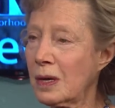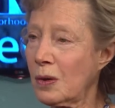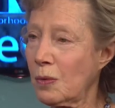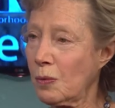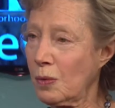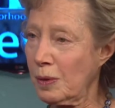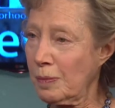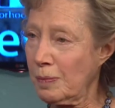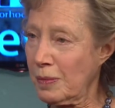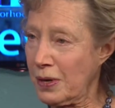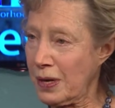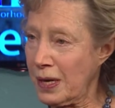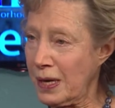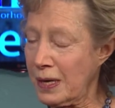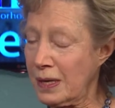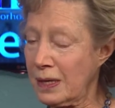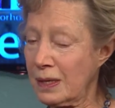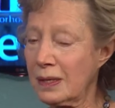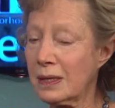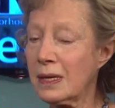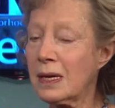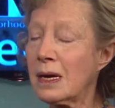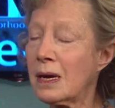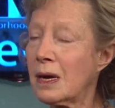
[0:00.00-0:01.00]
Wilmer
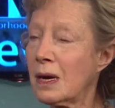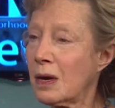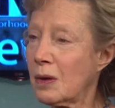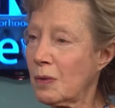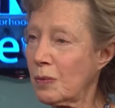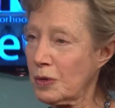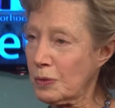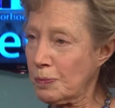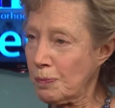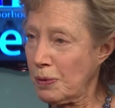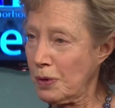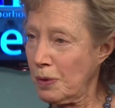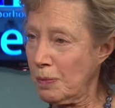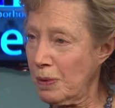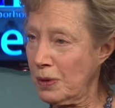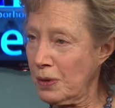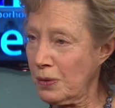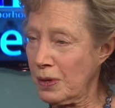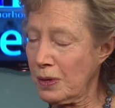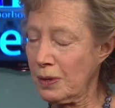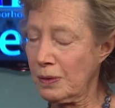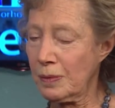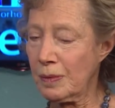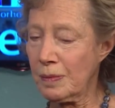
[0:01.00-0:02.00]
Hale, was pro
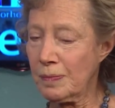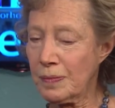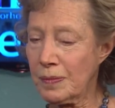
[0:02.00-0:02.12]
bono.